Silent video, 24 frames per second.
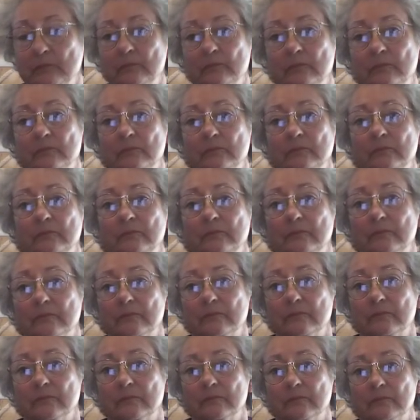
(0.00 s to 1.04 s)

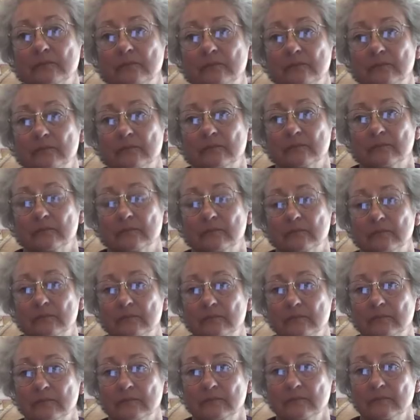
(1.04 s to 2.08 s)

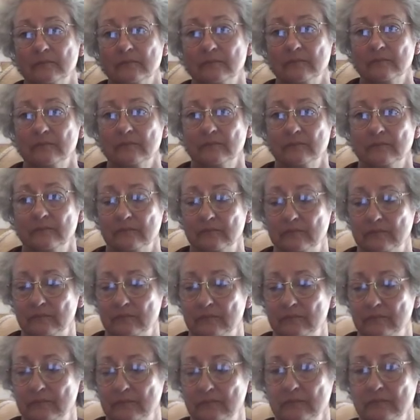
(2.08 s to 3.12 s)

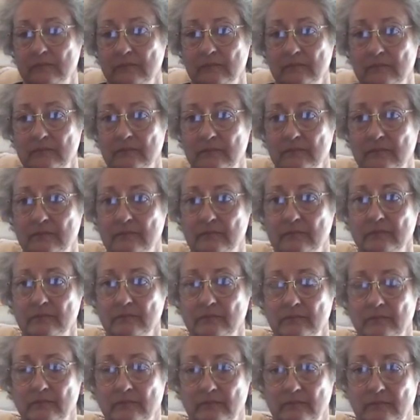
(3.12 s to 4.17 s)

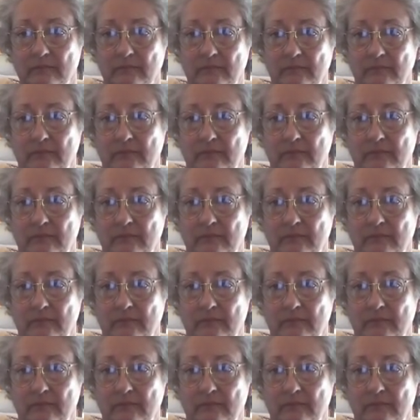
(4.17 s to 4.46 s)
(silent)